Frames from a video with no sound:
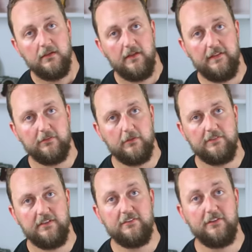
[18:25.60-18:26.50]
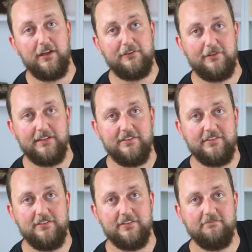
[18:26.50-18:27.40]
And that's all that's inside your LS
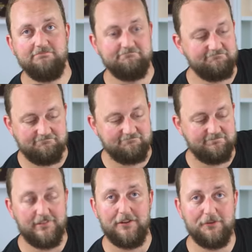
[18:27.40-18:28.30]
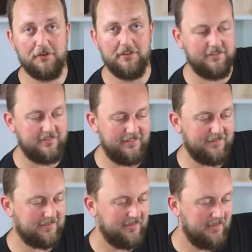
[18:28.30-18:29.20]
engine. Not a lot.
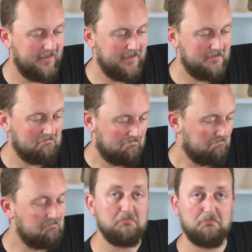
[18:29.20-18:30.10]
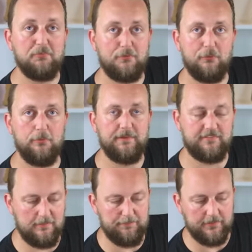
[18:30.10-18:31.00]
It's super
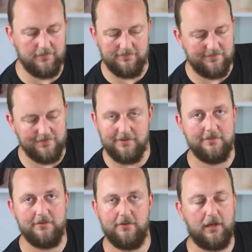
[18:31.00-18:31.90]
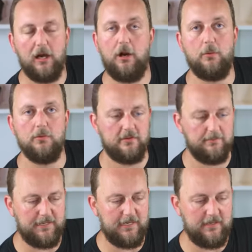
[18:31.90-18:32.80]
simple. Not a whole lot
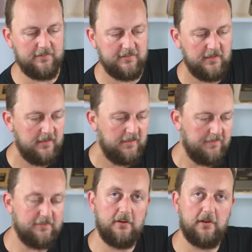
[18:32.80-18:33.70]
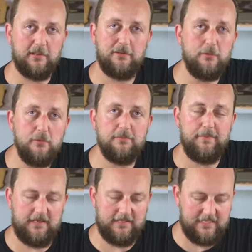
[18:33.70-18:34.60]
of parts. There's not a huge
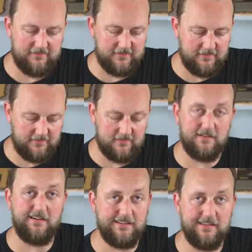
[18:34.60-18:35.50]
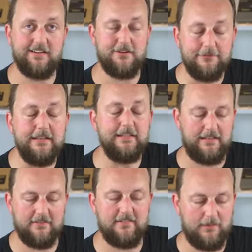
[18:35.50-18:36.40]
amount of gaskets. I can really
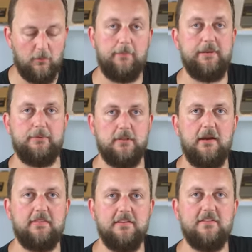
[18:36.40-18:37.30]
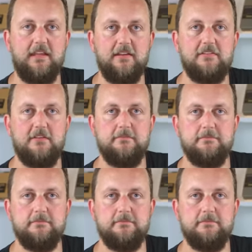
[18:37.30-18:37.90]
understand why people like these things.